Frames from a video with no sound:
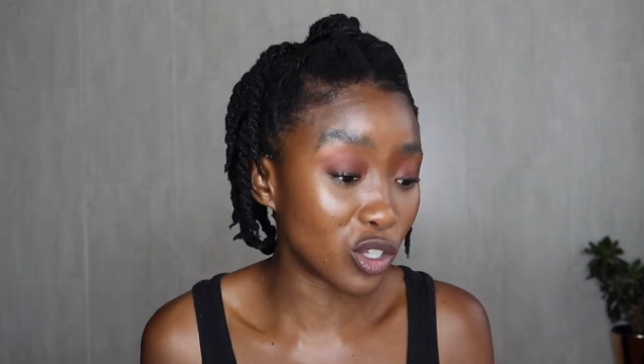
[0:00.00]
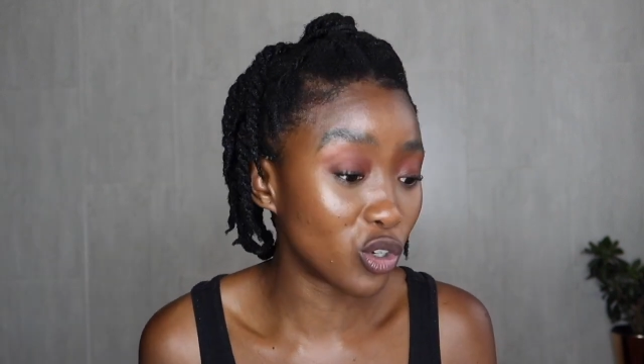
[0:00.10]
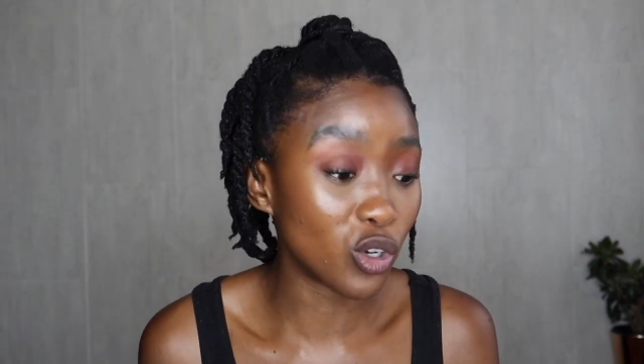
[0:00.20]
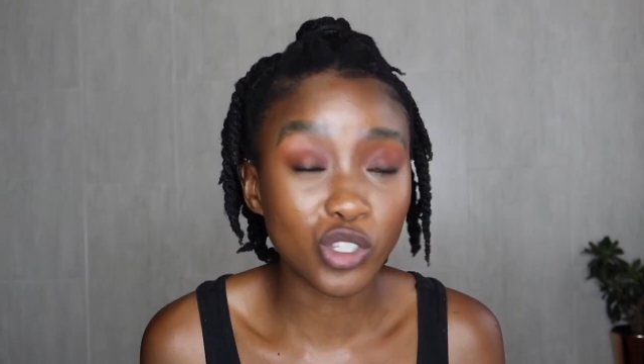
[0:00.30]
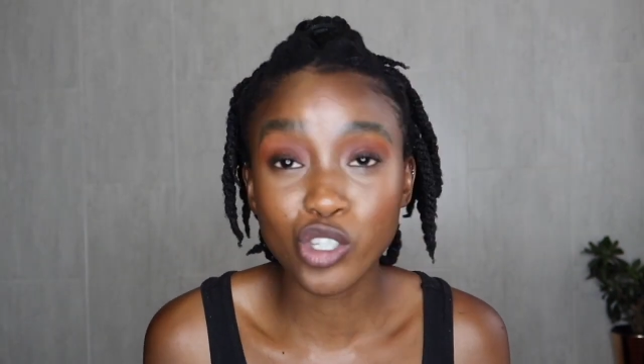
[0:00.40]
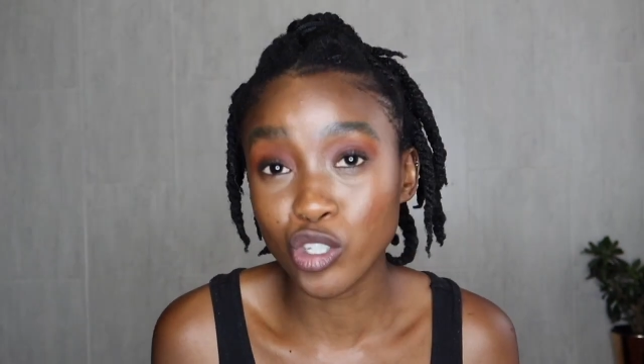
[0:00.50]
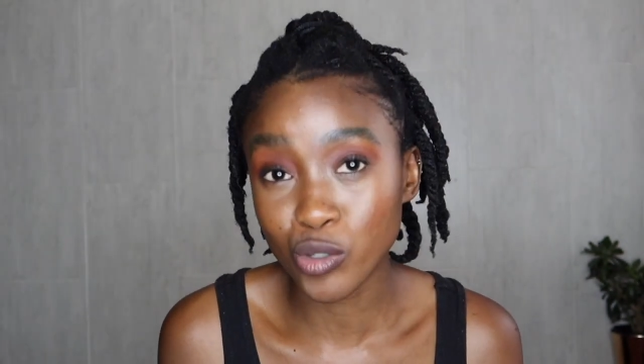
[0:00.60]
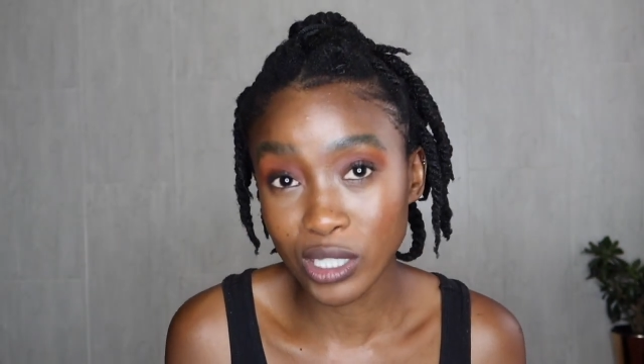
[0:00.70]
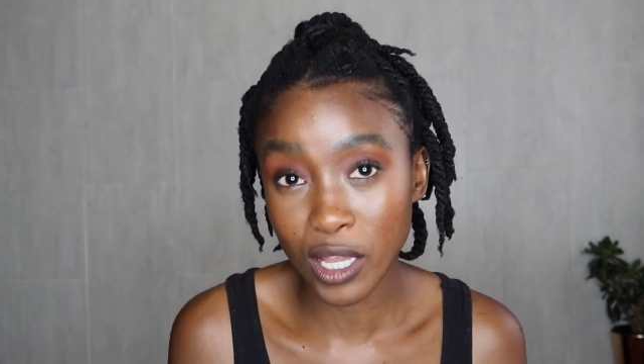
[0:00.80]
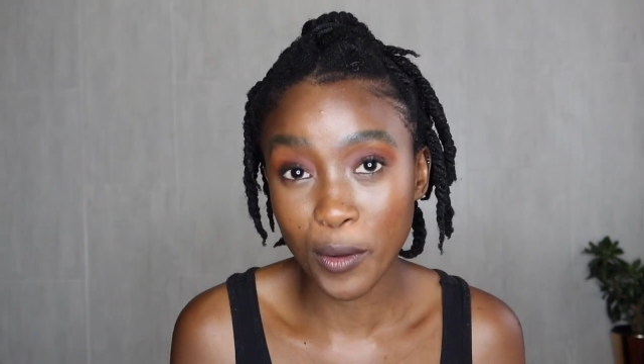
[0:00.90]
to
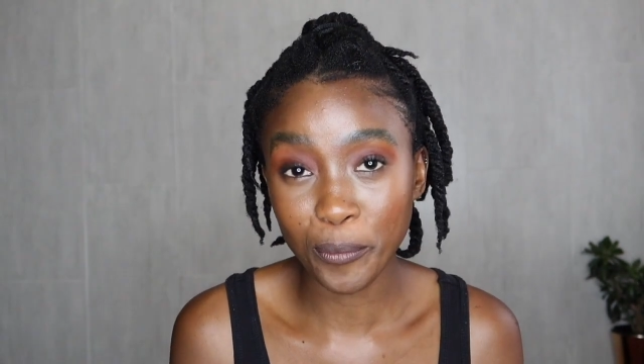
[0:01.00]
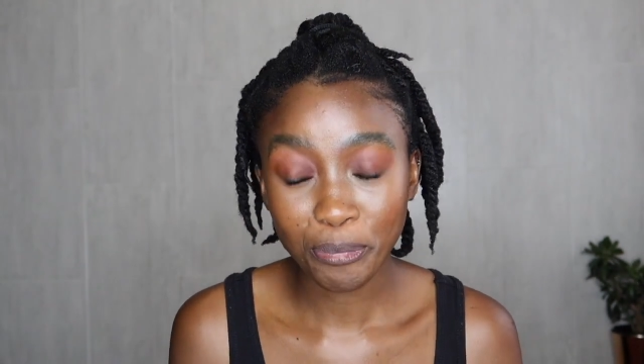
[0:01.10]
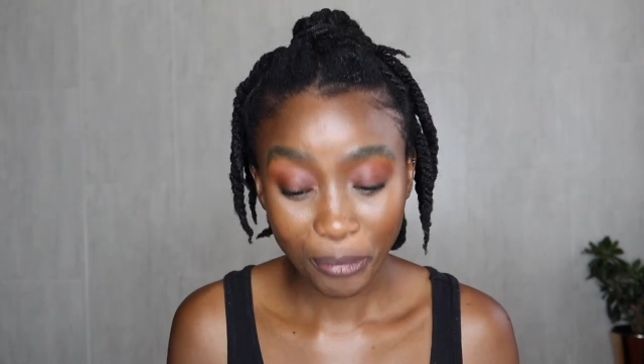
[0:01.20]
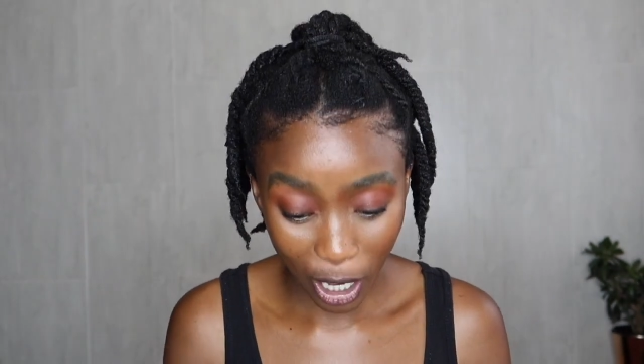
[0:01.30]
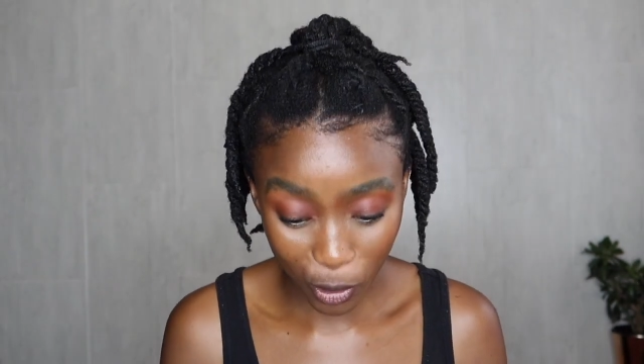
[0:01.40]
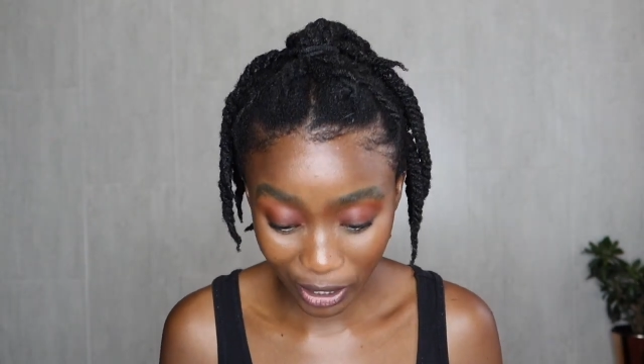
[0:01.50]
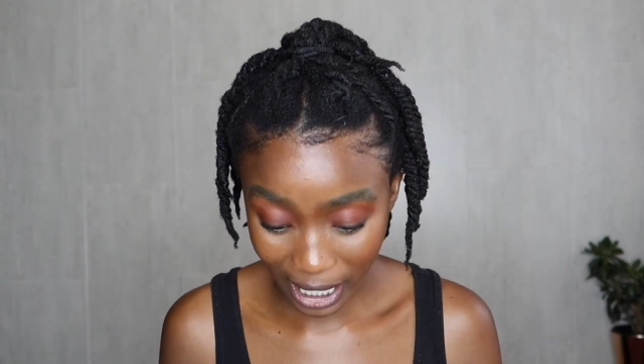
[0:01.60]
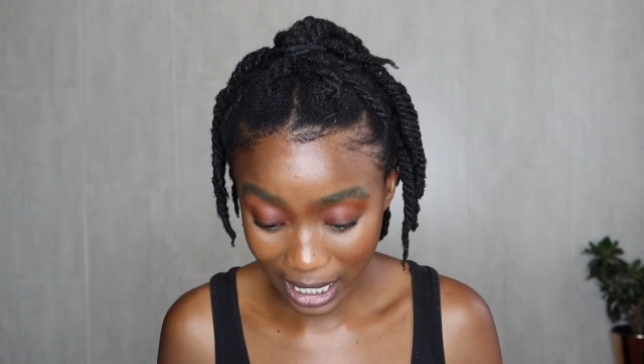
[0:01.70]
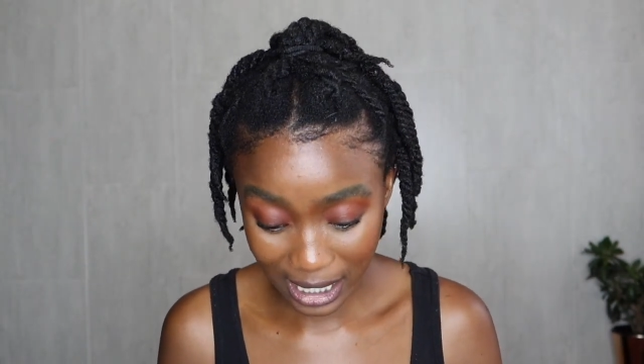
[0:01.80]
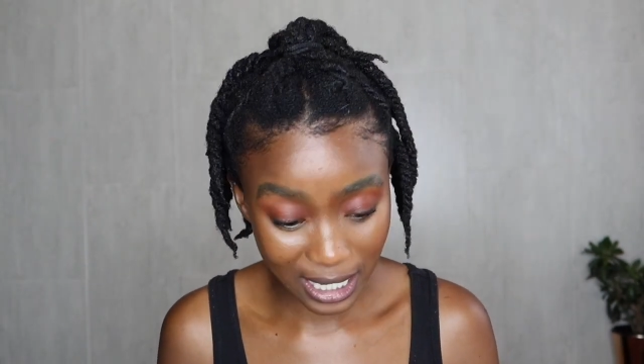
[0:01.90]
use them and all that
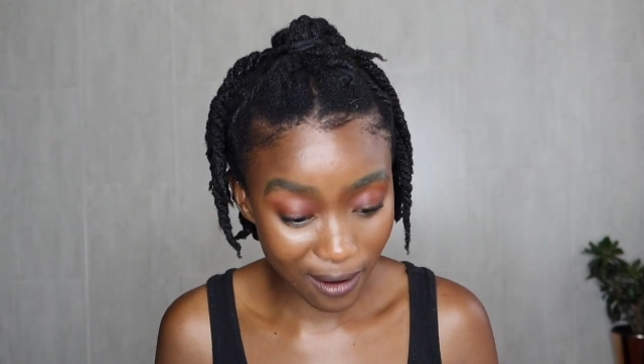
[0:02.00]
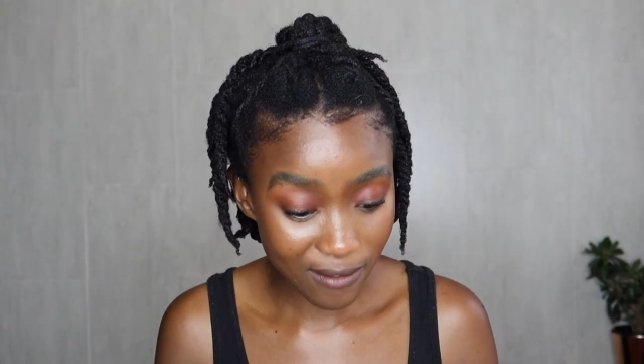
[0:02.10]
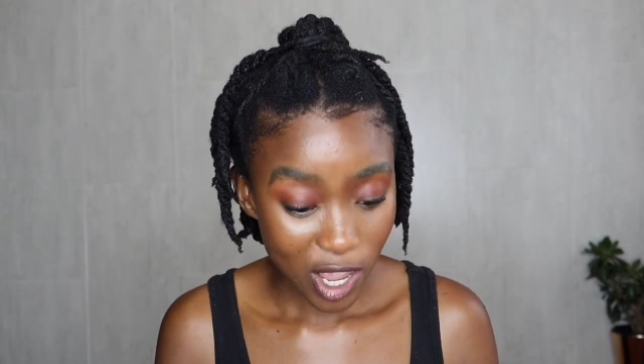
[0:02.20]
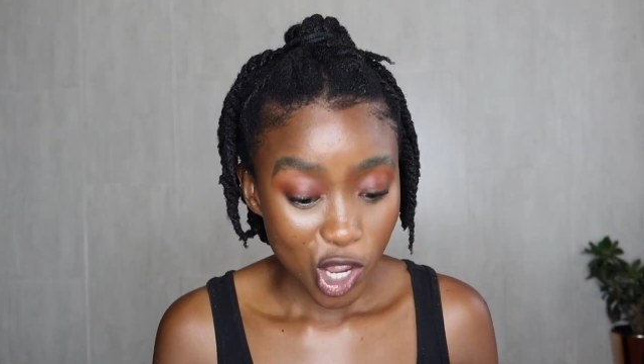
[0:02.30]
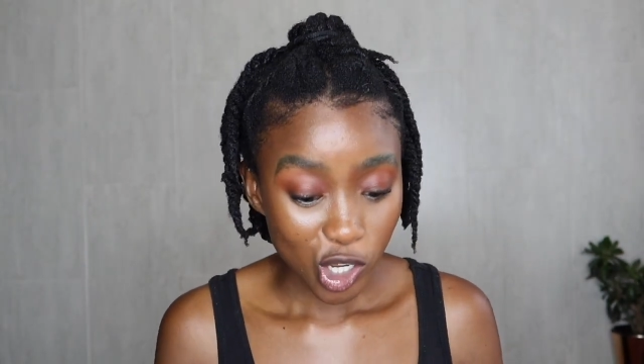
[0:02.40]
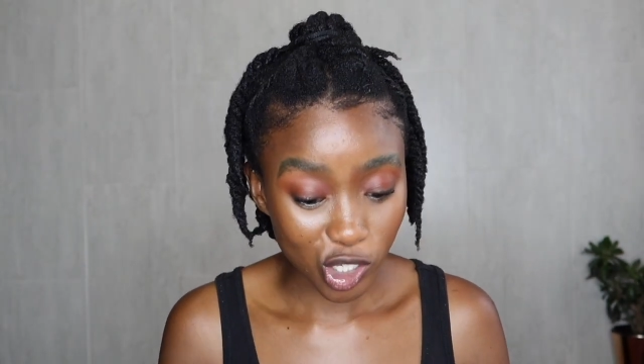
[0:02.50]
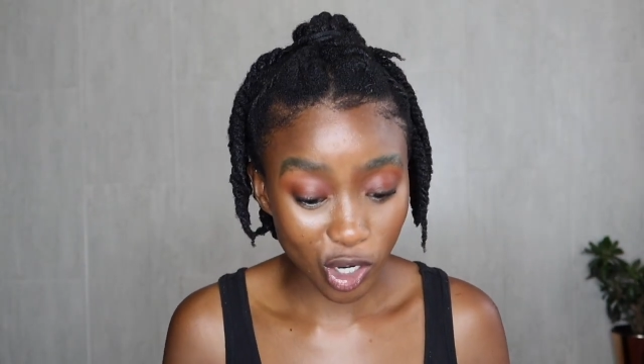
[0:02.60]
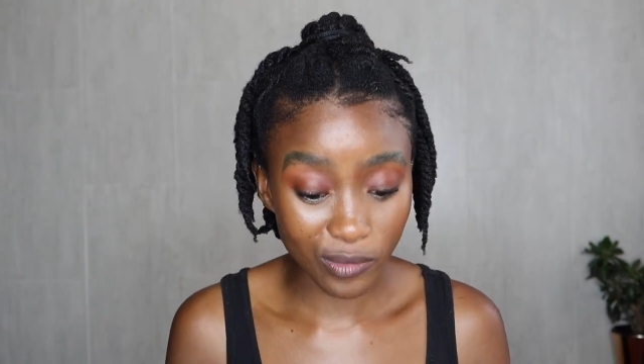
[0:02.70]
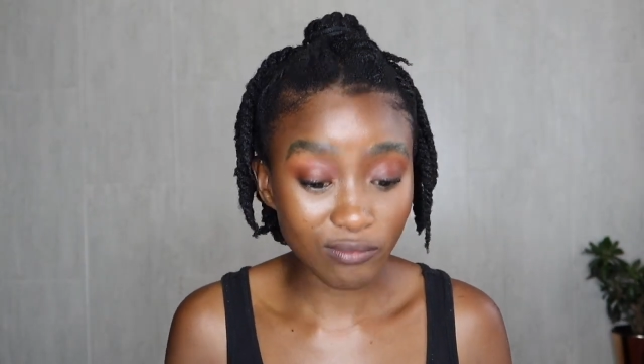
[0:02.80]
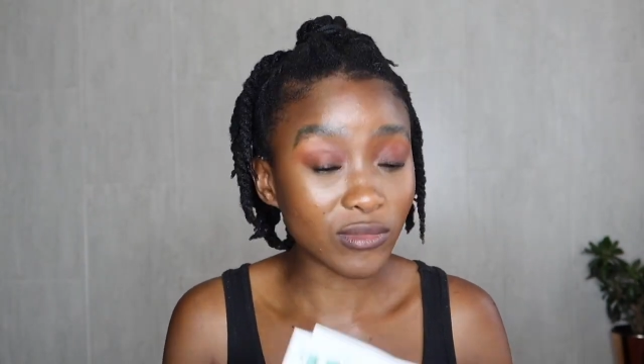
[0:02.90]
kind of stuff. So
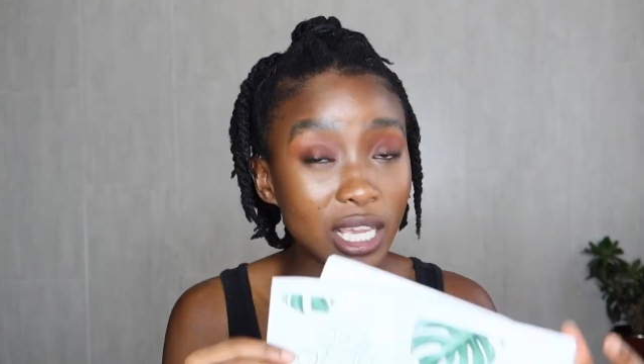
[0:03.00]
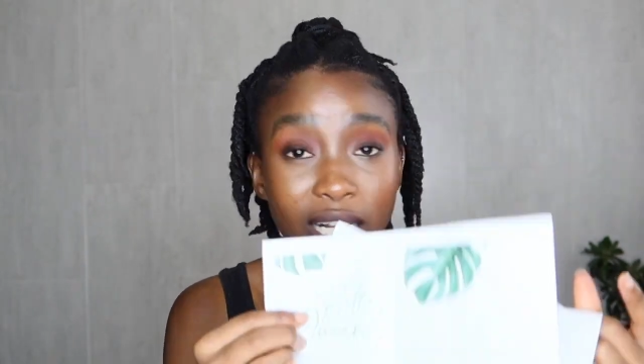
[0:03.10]
it